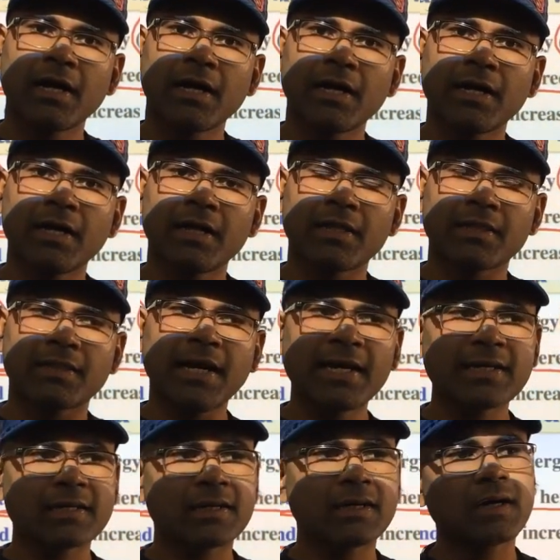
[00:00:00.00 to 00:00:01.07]

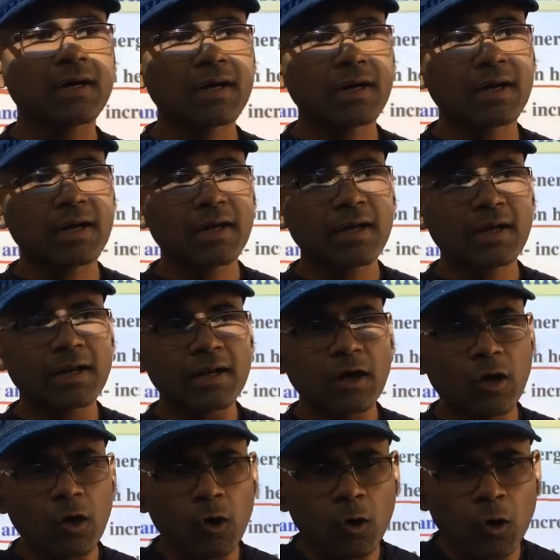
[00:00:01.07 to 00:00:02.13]
that
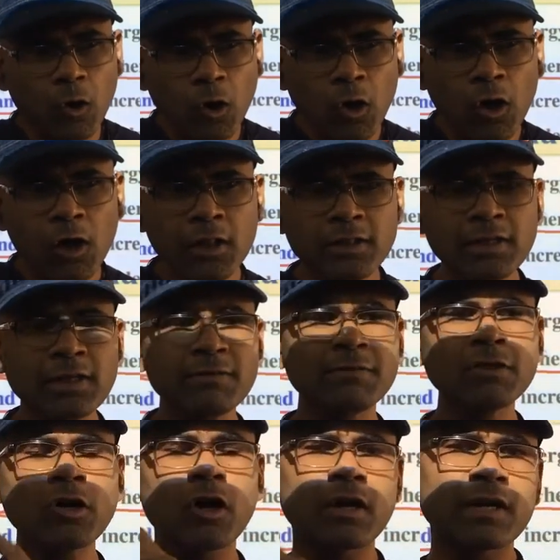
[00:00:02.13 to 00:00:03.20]
all the living
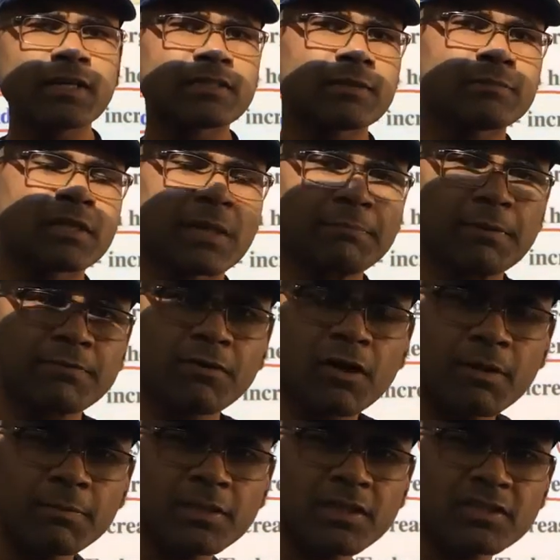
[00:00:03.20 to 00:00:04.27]
organisms are performing
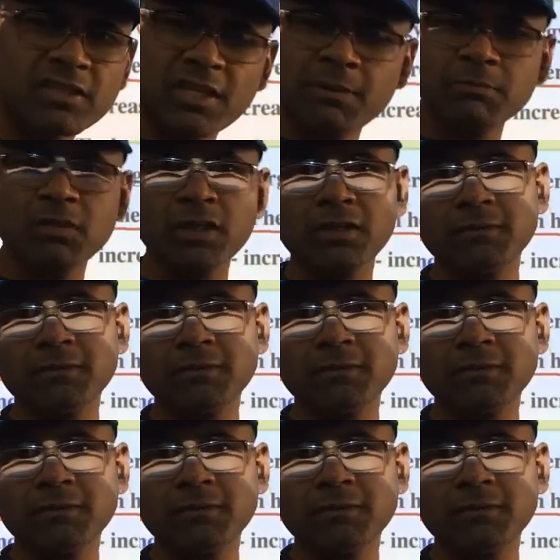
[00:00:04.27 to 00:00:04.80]
the same thing.